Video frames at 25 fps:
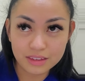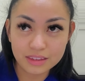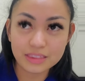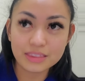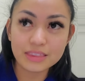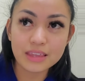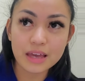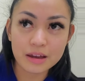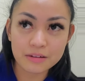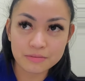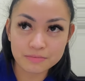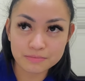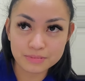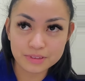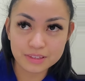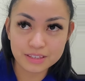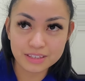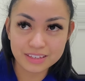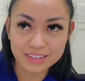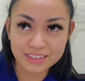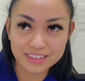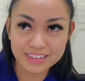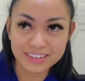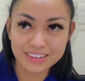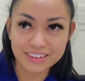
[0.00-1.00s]
depth
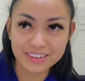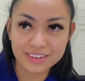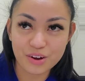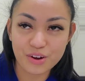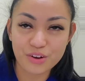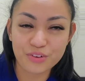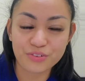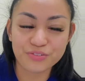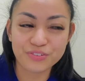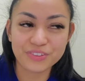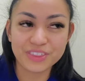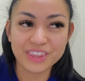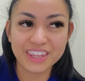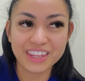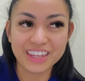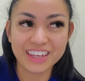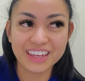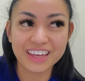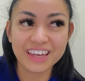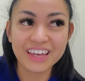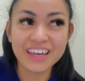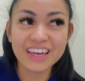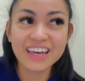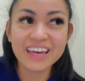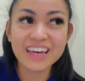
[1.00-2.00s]
of
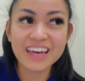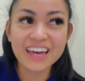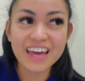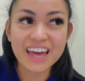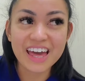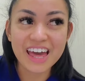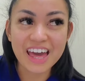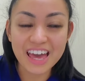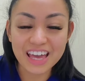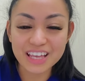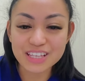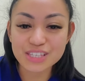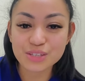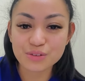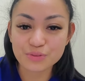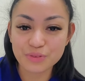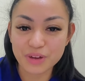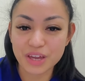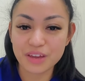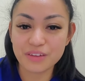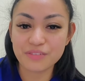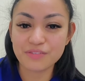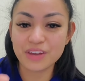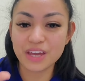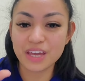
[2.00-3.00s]
the S
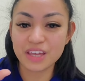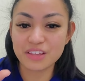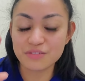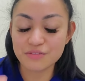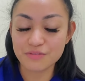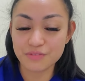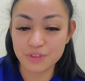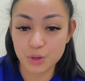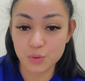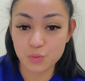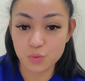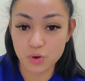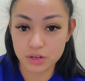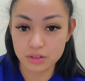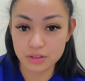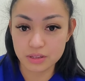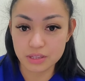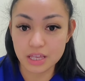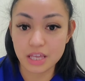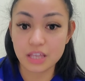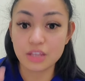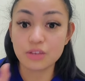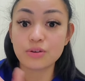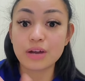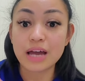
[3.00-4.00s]
wave in
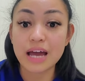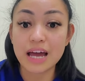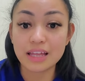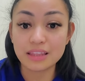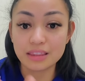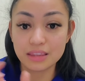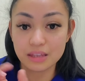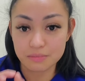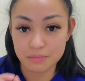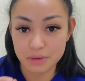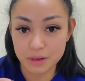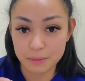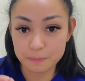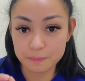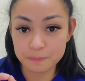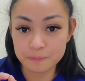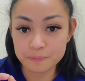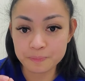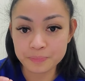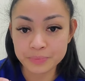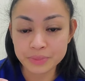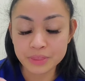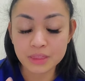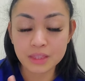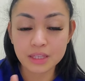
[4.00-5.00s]
V1, and you add them up.
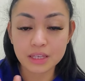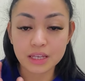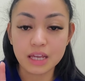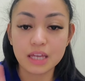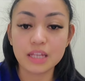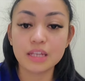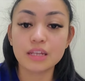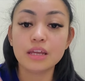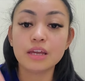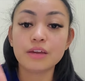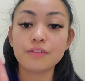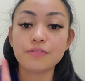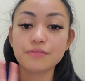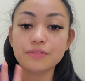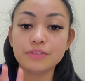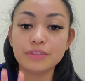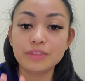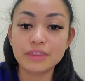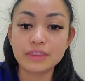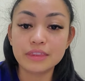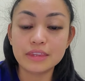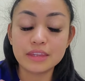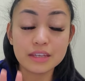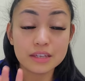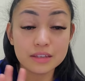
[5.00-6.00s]
And if
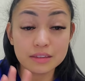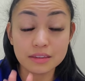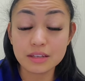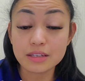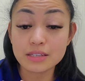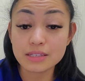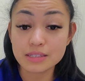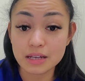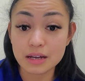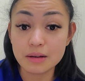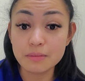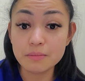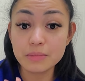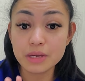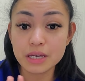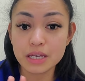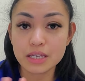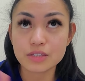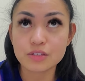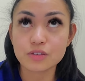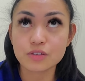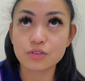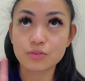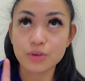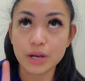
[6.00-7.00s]
the sum
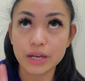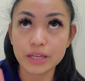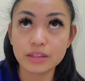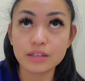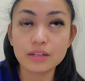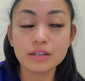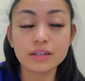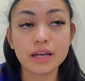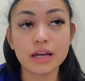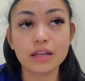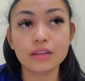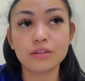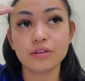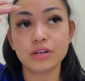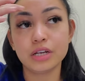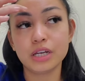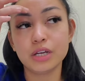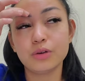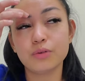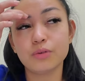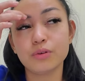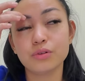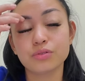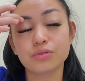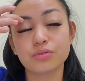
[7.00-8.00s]
is greater than or
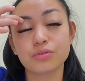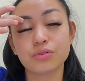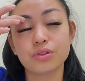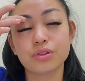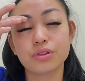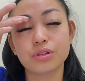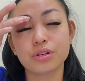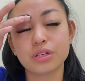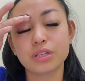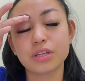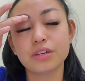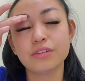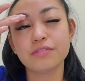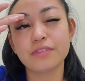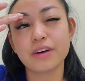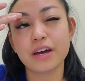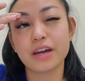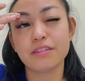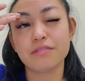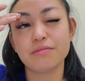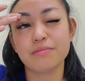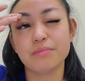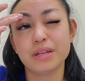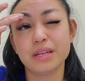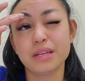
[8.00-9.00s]
equal to
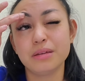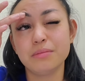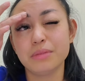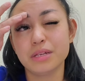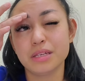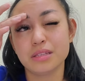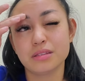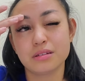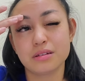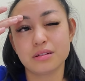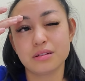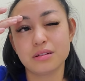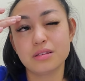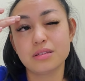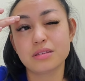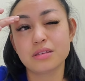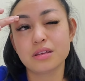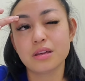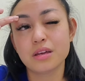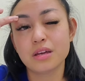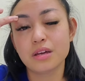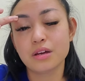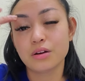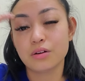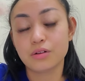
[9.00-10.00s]
35
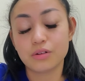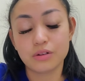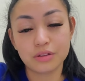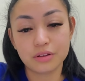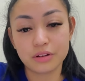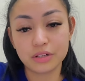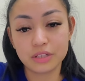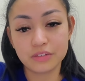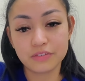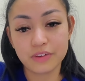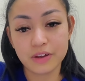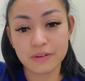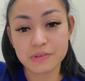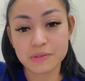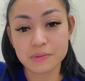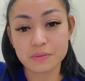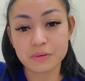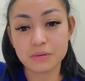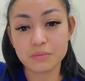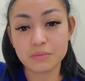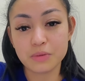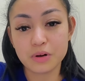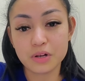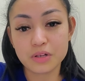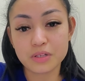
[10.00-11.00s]
millimeters or 35
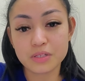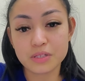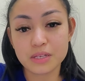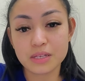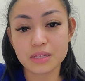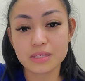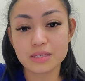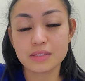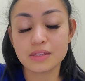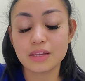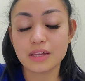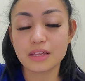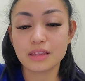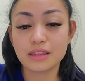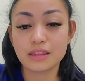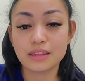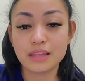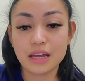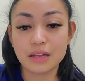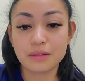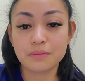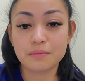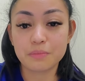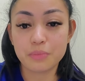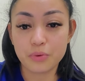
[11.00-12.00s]
small boxes, then
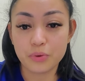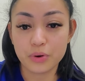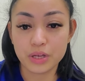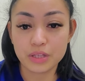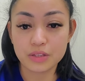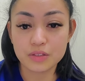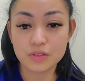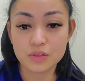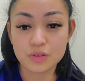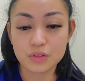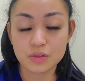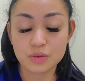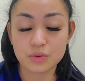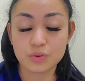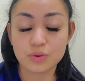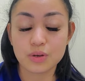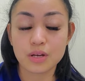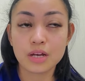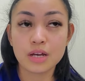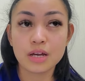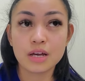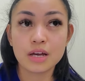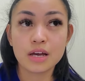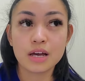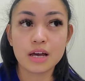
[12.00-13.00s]
that points to
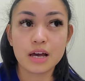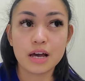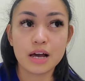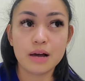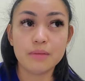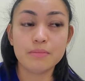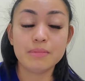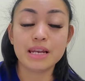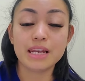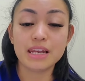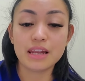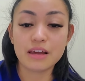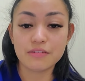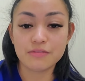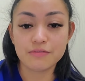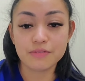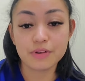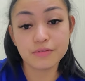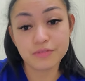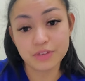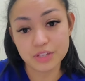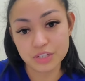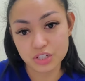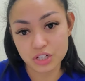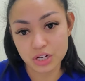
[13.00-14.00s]
left
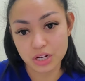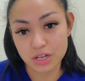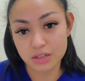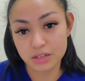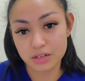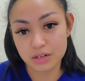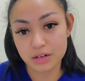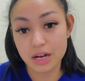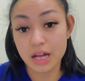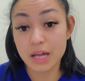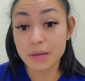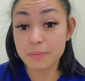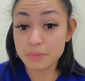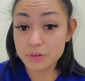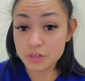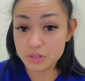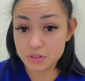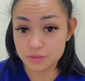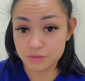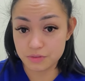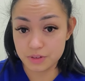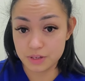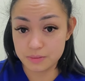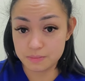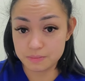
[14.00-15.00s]
ventricular
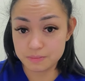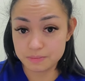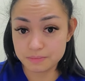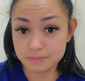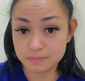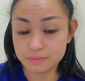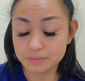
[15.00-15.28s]
hypertrophy.